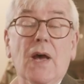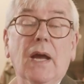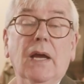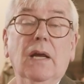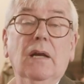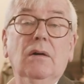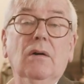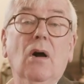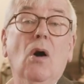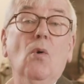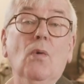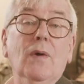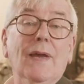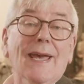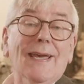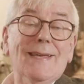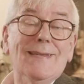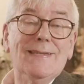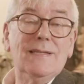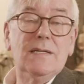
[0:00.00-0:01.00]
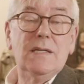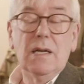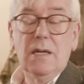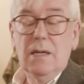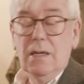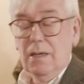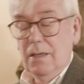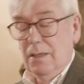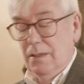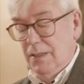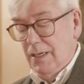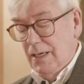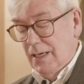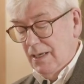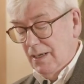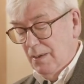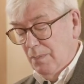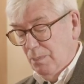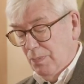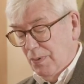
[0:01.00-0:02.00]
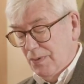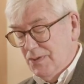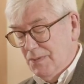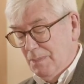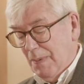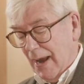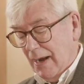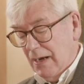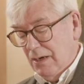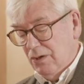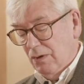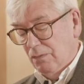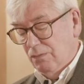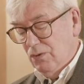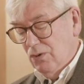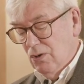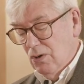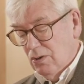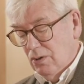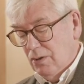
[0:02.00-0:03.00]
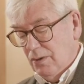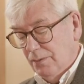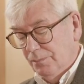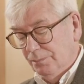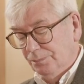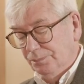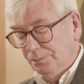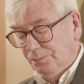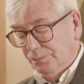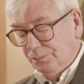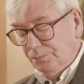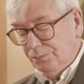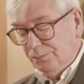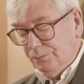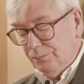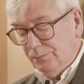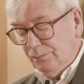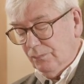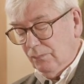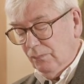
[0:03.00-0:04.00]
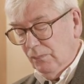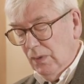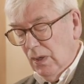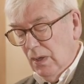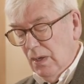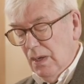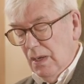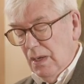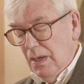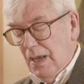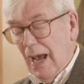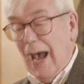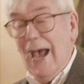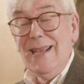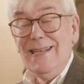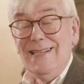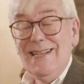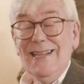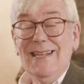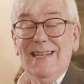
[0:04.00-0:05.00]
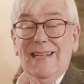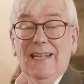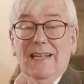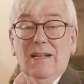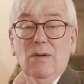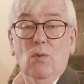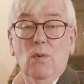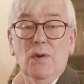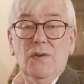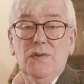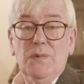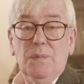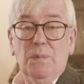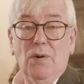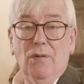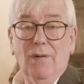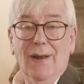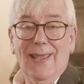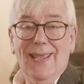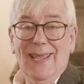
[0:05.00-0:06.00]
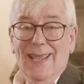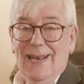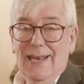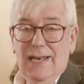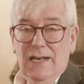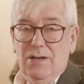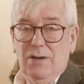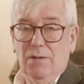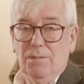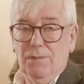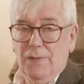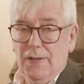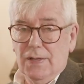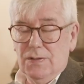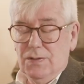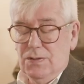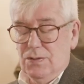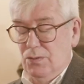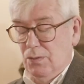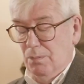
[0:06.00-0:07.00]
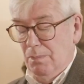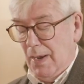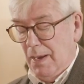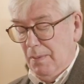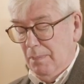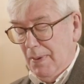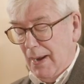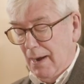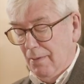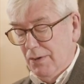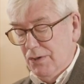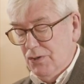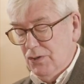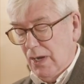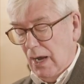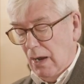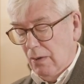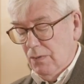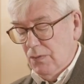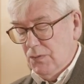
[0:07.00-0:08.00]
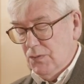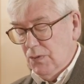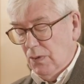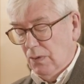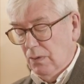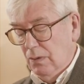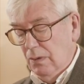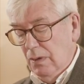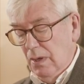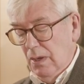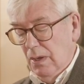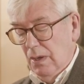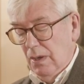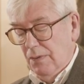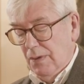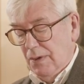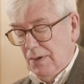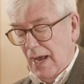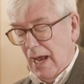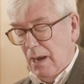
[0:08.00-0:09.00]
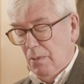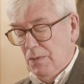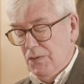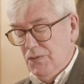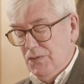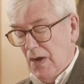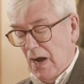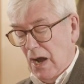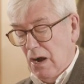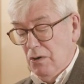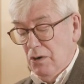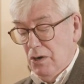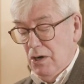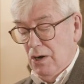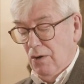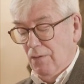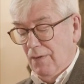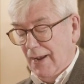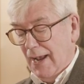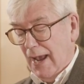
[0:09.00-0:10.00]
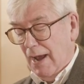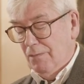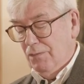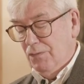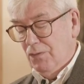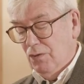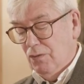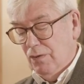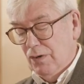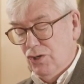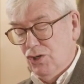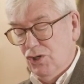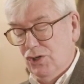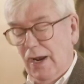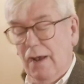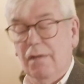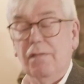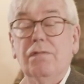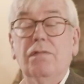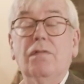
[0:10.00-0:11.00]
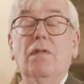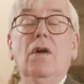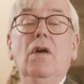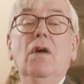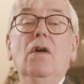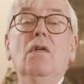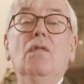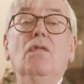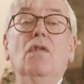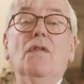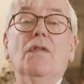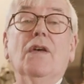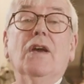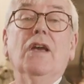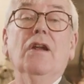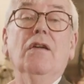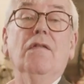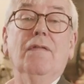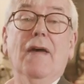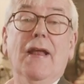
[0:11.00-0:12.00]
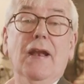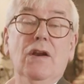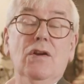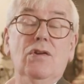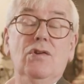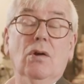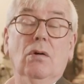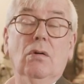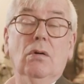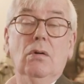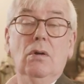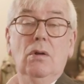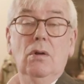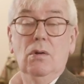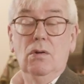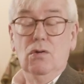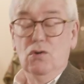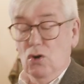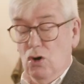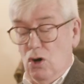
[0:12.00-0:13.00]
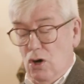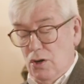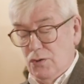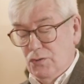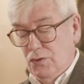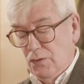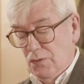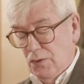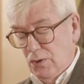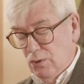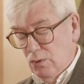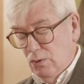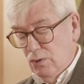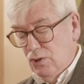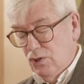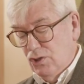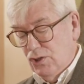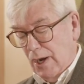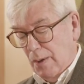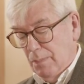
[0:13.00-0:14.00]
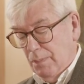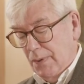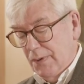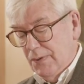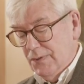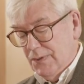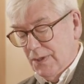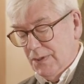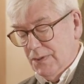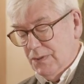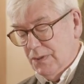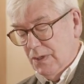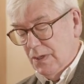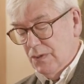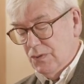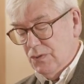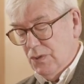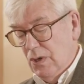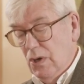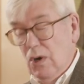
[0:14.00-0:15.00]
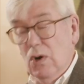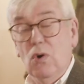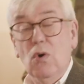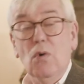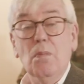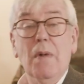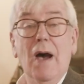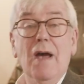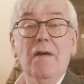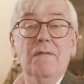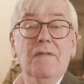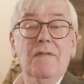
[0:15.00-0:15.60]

I? Oh, yes, the prospective cook. I didn't whisper a hint of this to my parish council that I was hungering after a chef for the convento, nor to the Good Shepherd sisters whom I